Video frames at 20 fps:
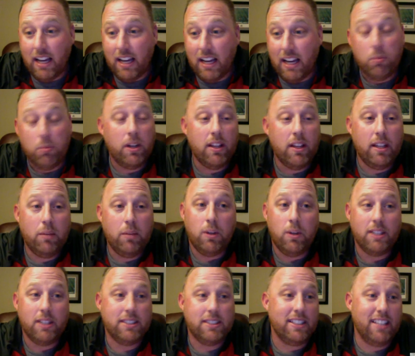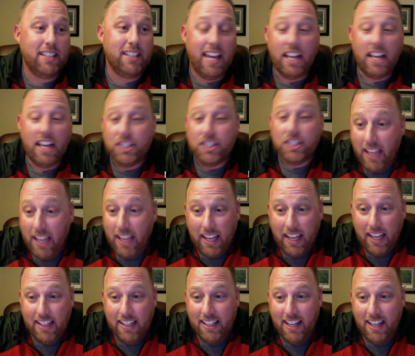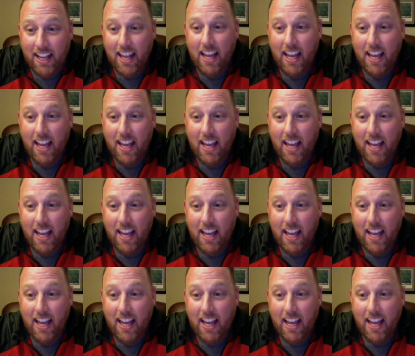I really wasn't educated.